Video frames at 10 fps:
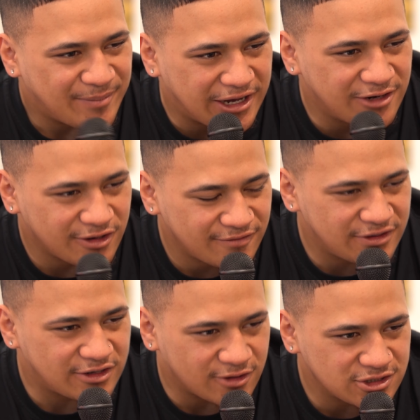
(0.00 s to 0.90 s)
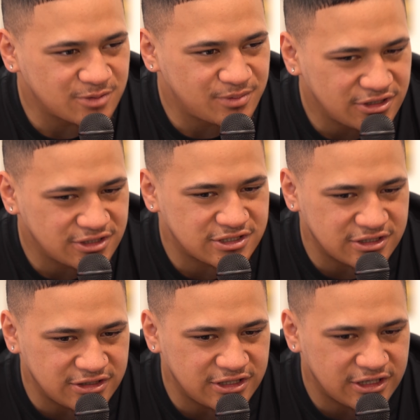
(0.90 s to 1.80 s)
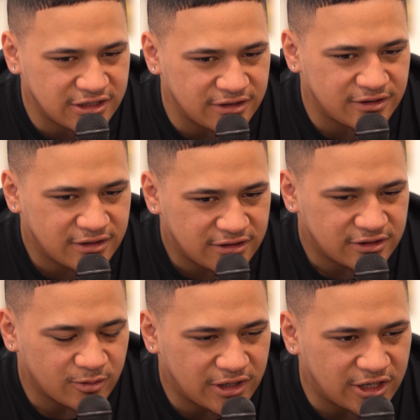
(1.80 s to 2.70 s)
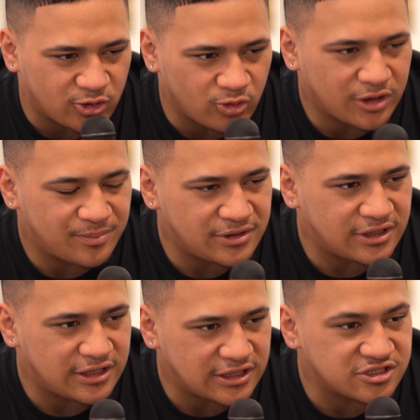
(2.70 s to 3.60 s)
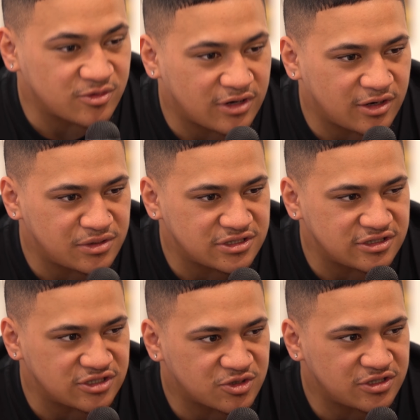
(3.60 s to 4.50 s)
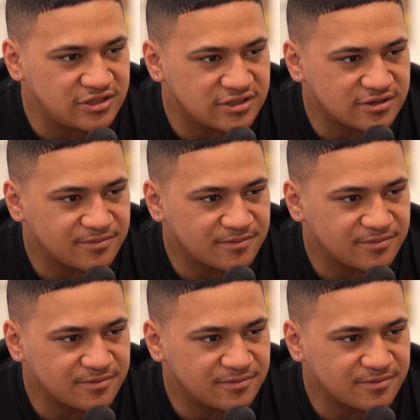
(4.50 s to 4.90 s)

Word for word: a lot of it contributed to the way I grew up and that, as to why I went to the streets.